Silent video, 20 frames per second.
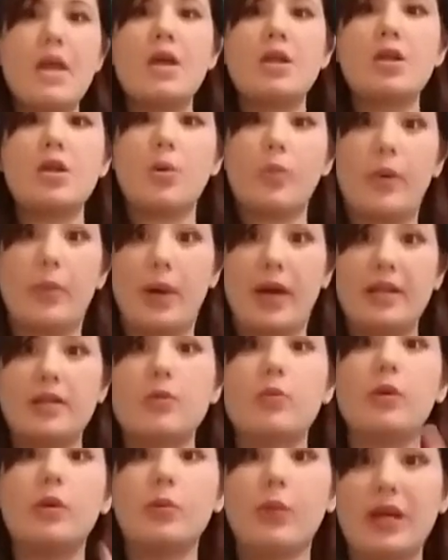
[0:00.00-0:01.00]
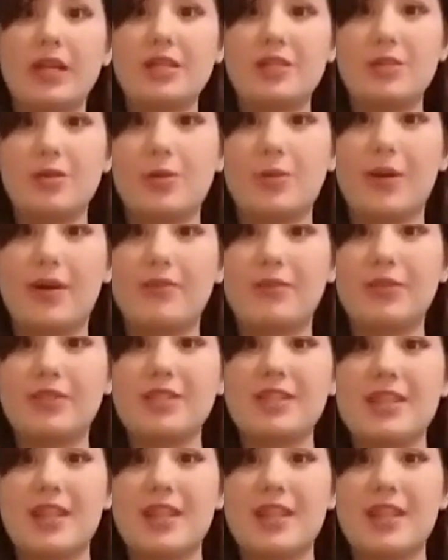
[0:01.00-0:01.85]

No, we wait to do the ruffles.